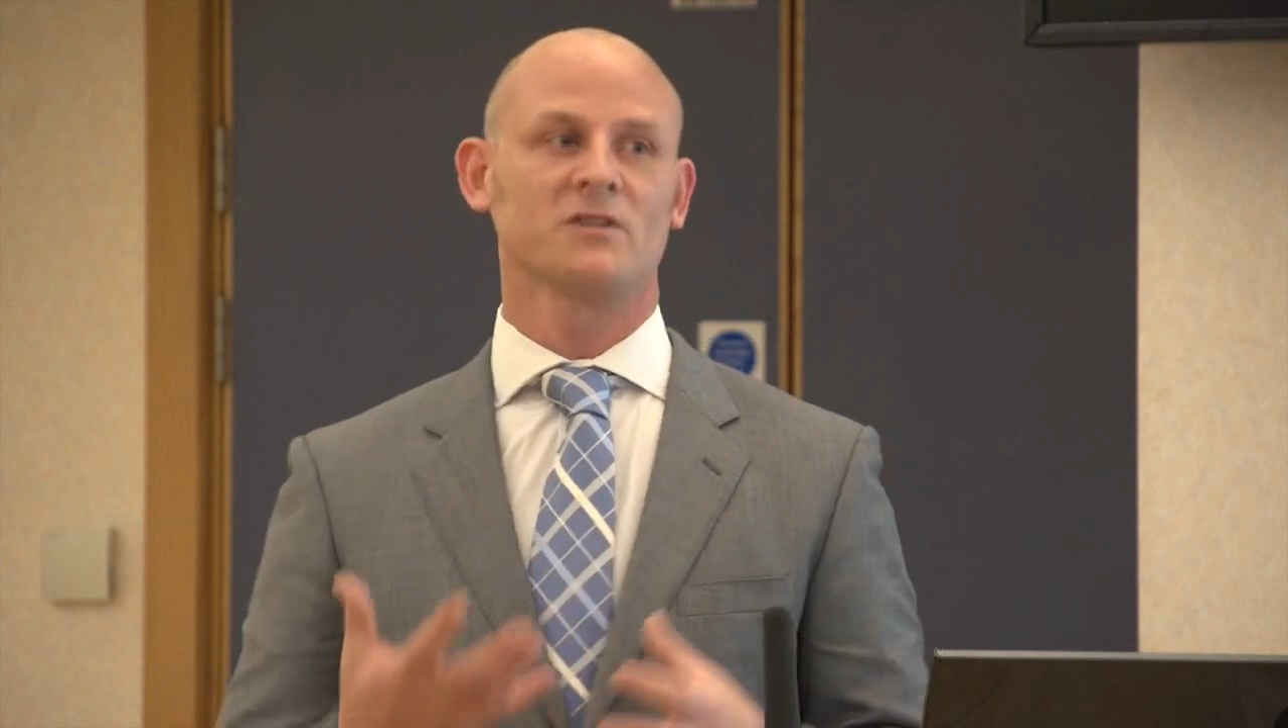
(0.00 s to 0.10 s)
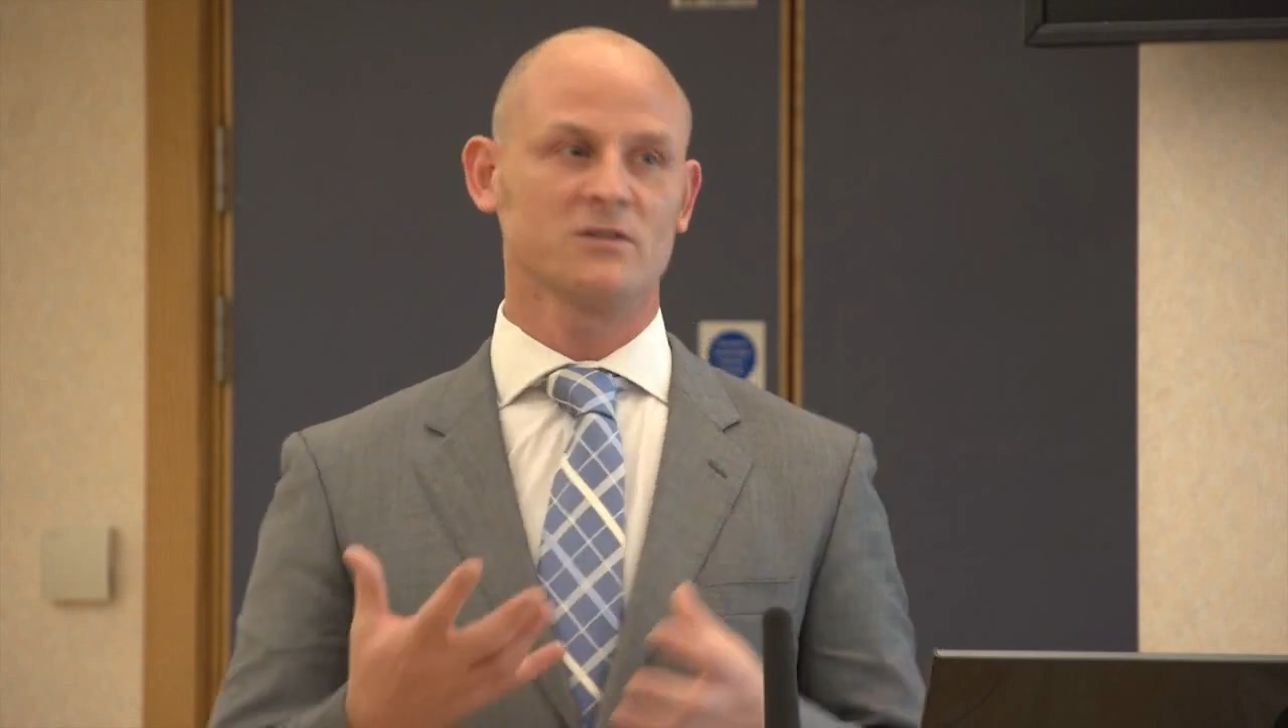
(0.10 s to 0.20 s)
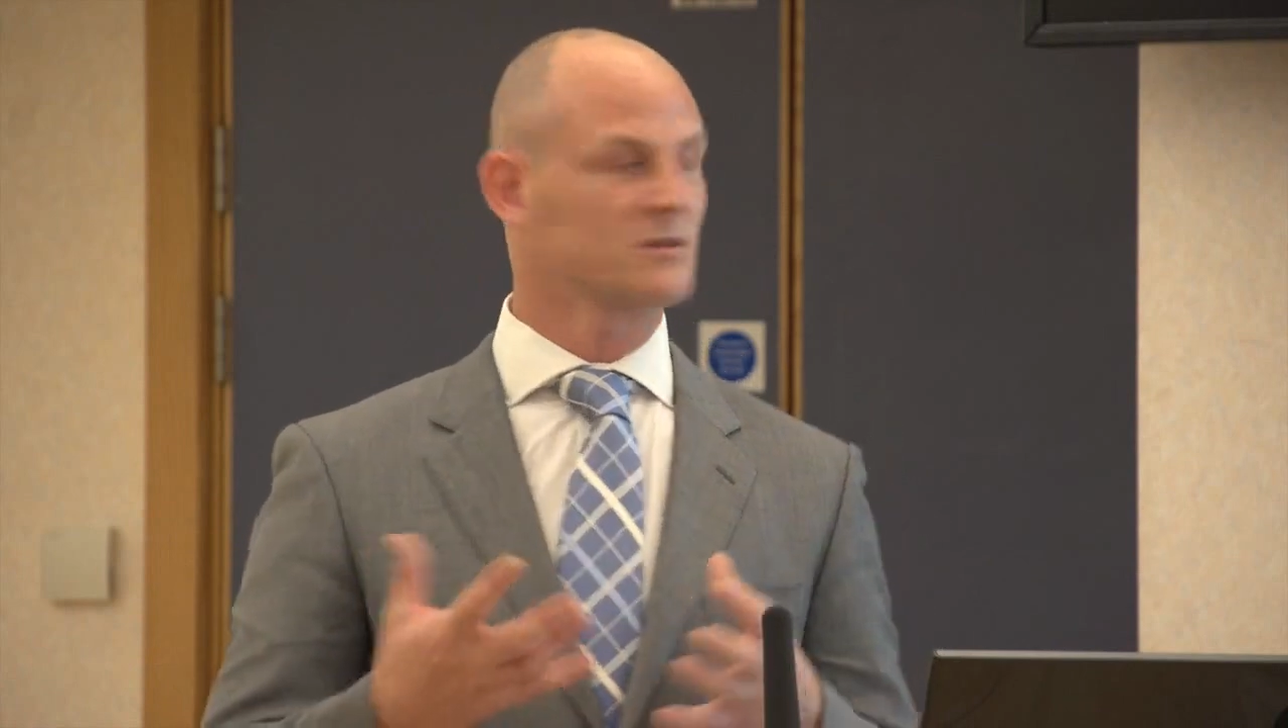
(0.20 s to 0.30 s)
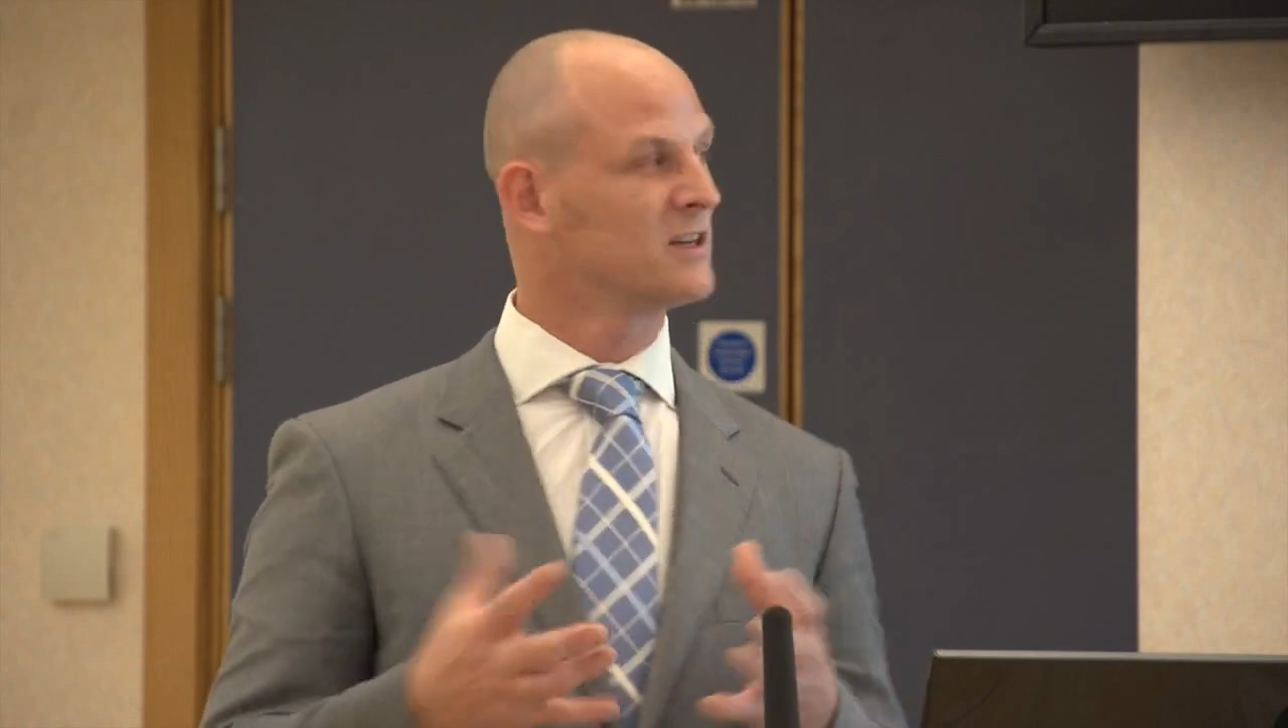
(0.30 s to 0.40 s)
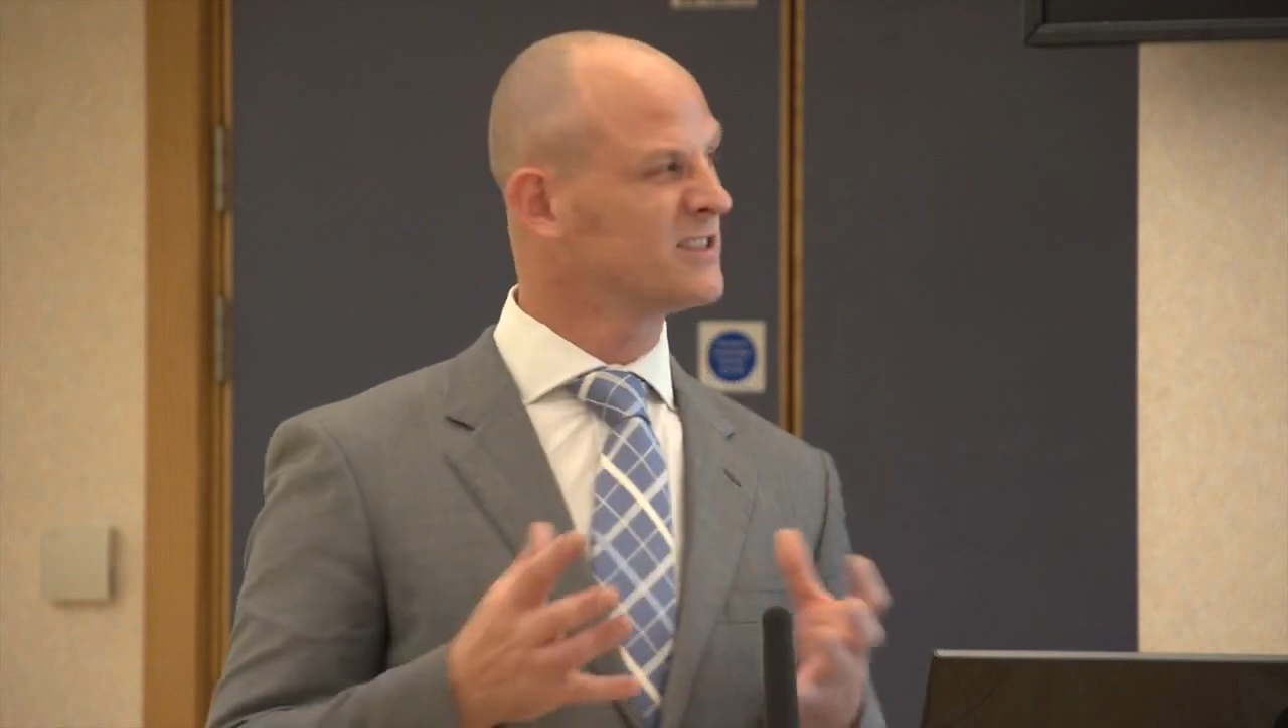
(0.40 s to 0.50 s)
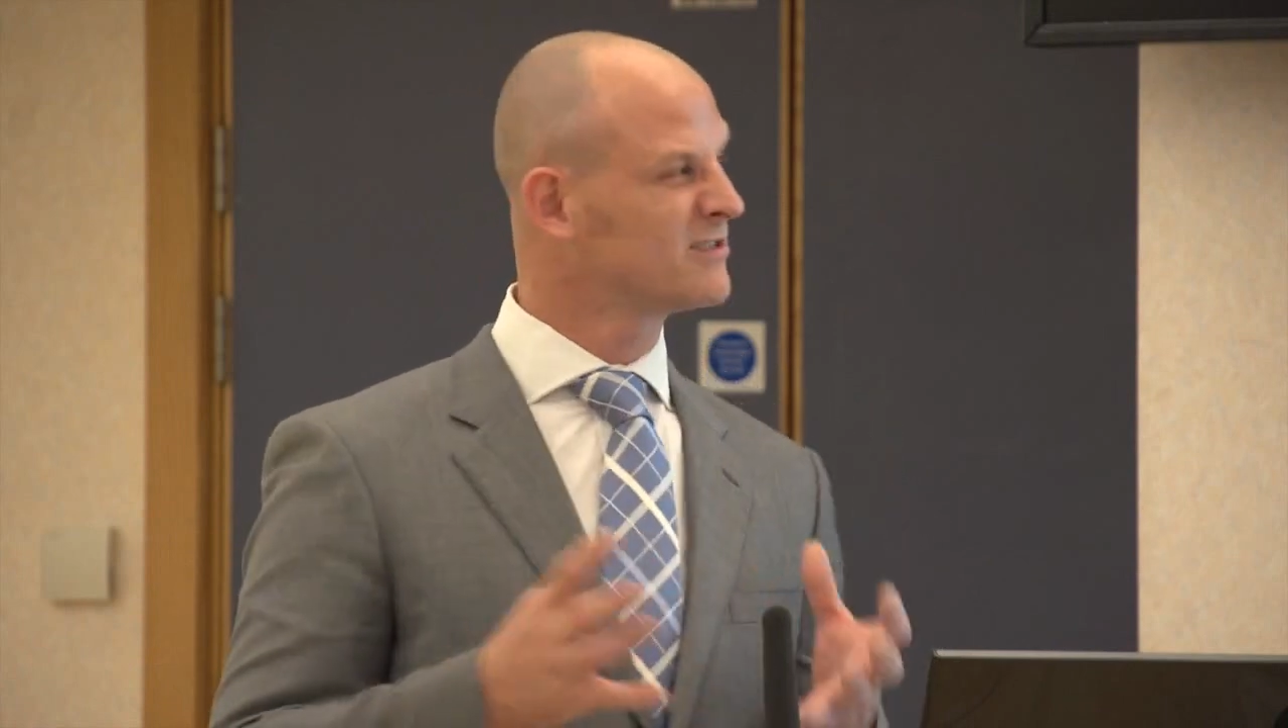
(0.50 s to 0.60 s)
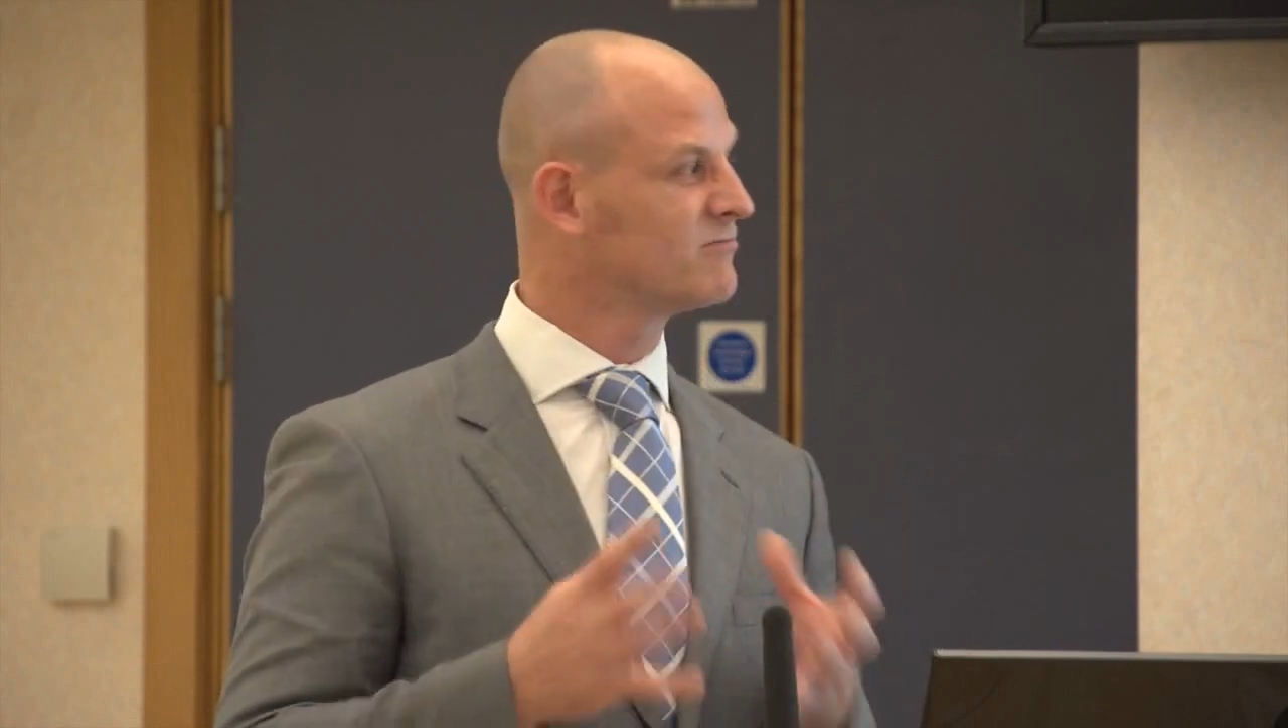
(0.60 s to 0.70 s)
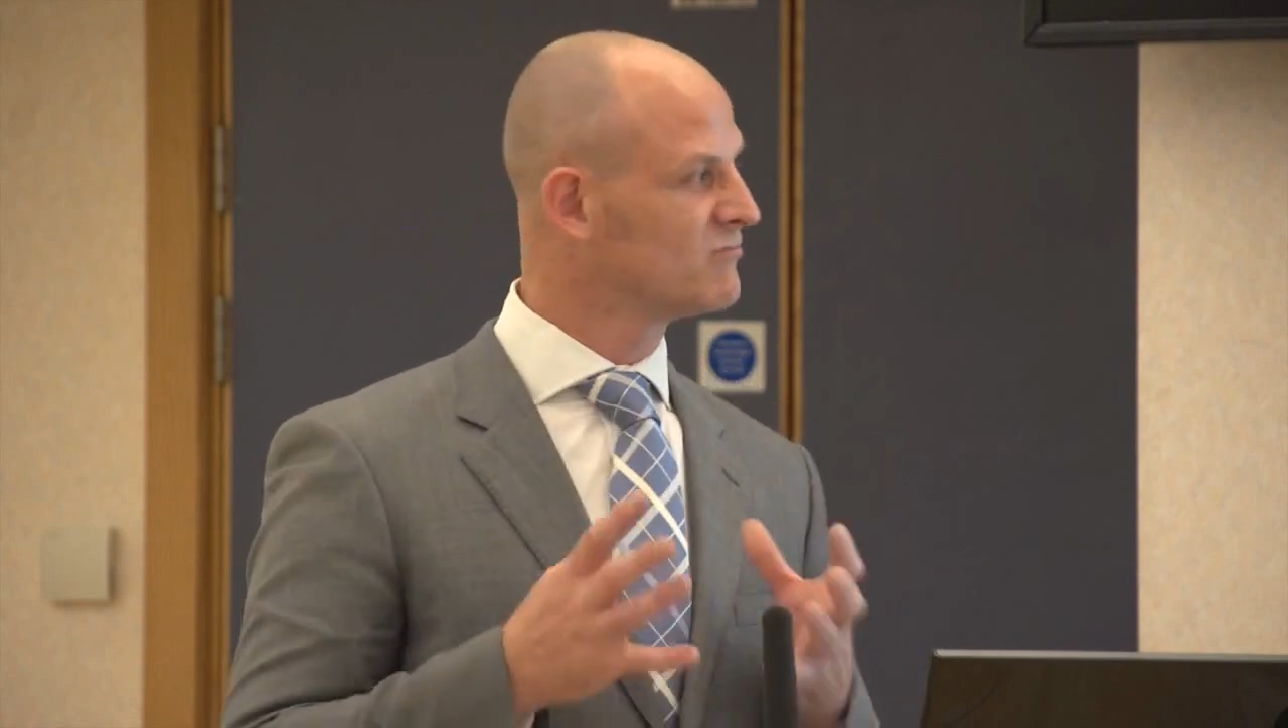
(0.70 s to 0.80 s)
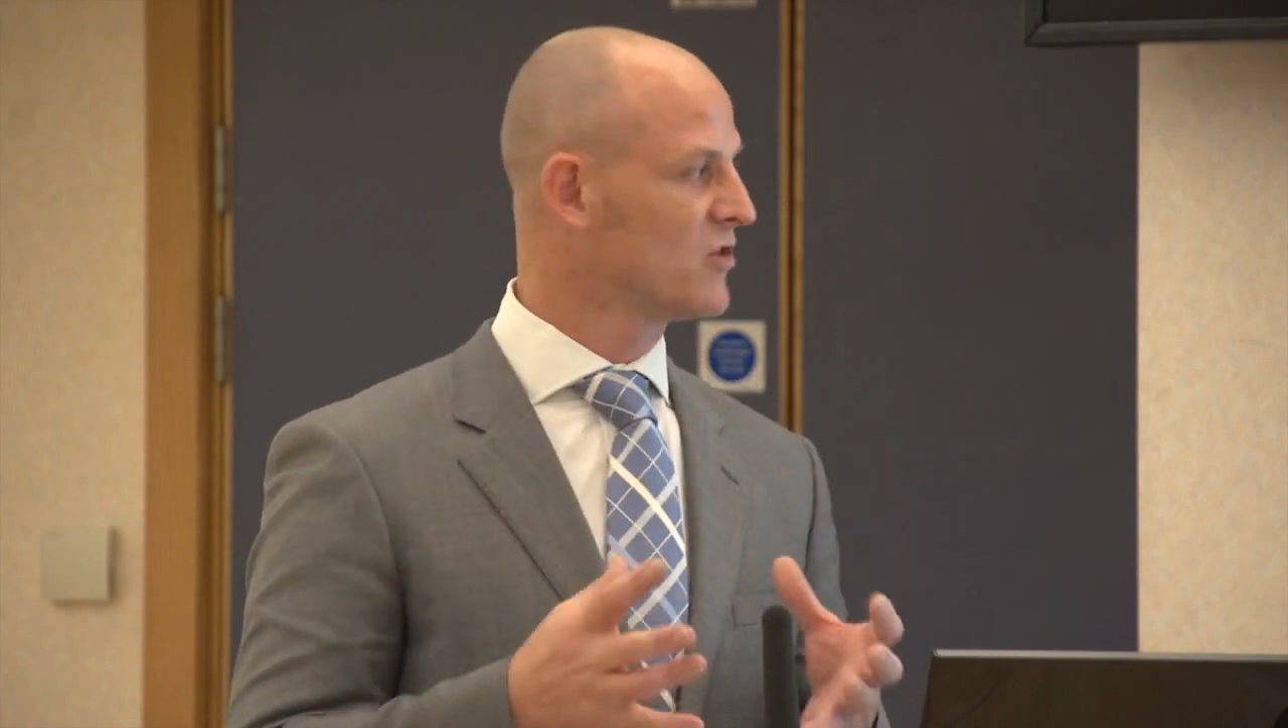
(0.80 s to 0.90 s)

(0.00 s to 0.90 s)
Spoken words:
and